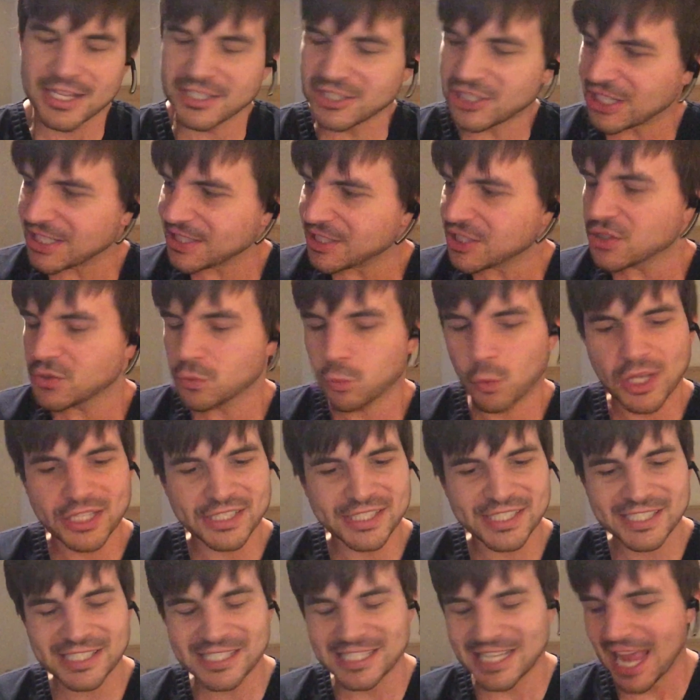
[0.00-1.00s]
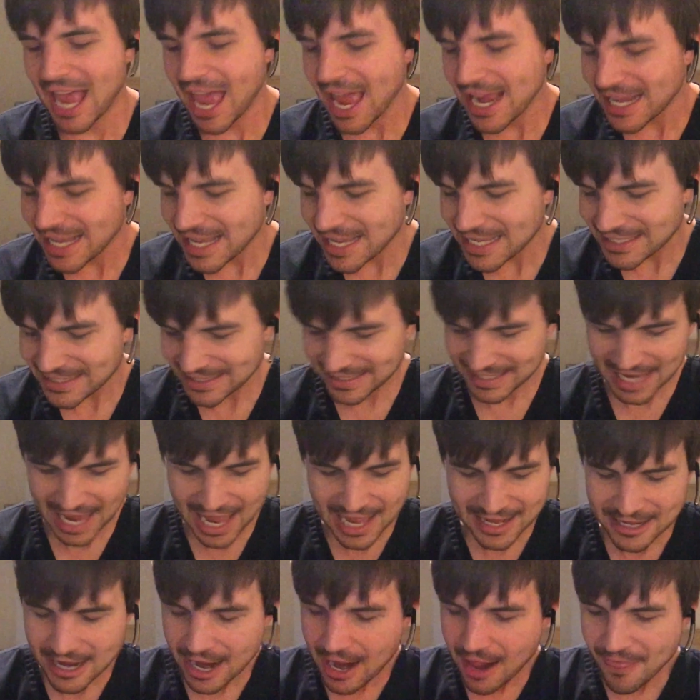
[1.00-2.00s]
Jesus once said, he
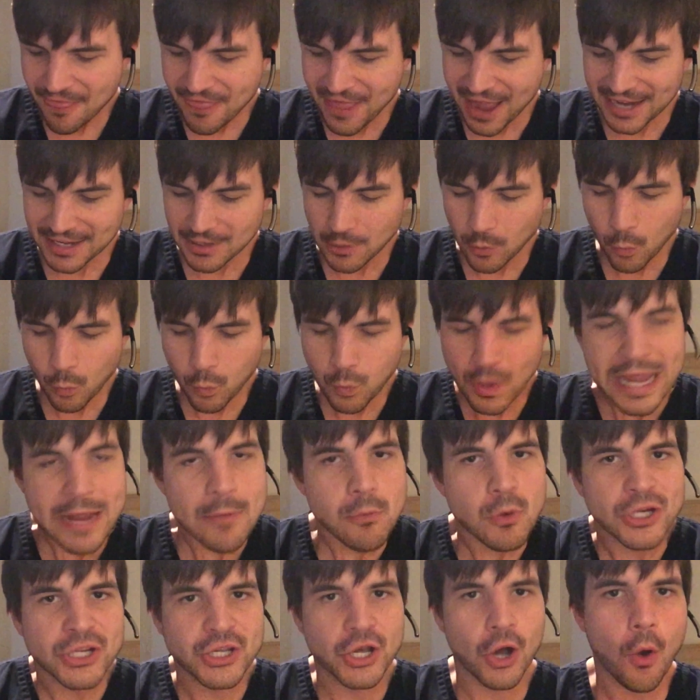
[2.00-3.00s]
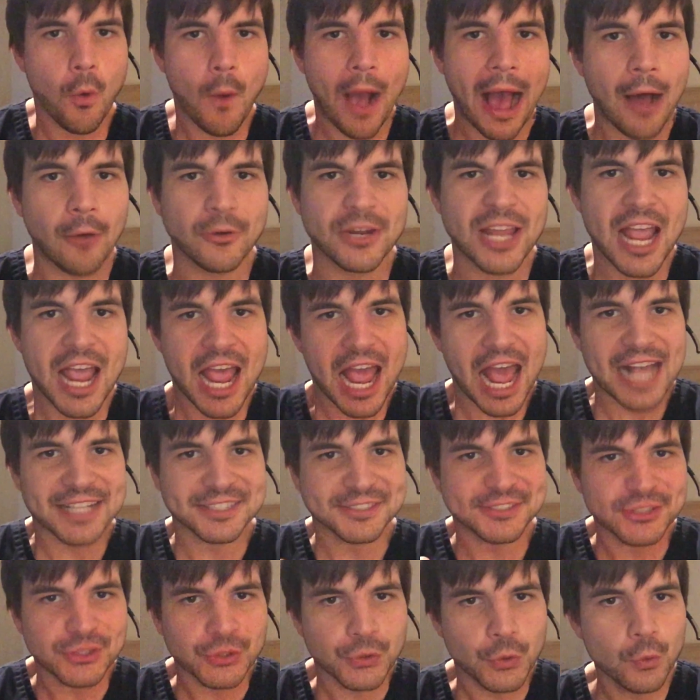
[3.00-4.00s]
said that we would go out
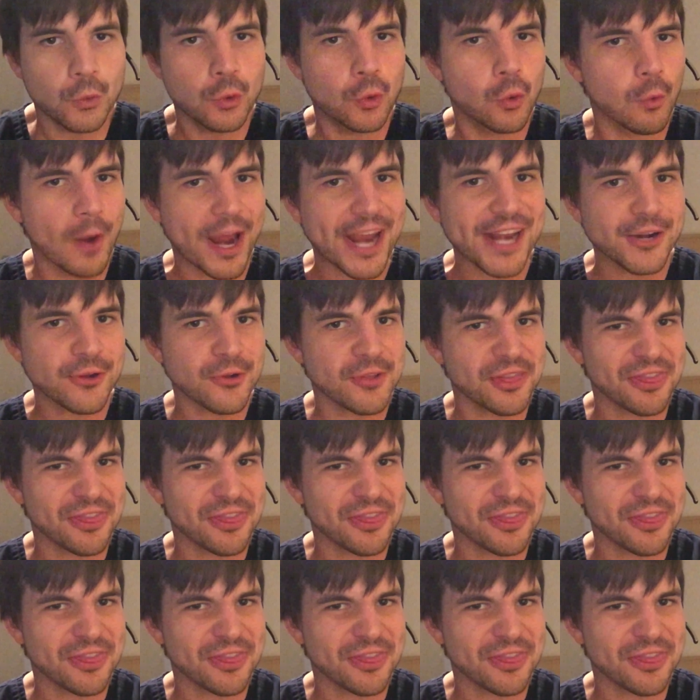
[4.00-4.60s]
and do greater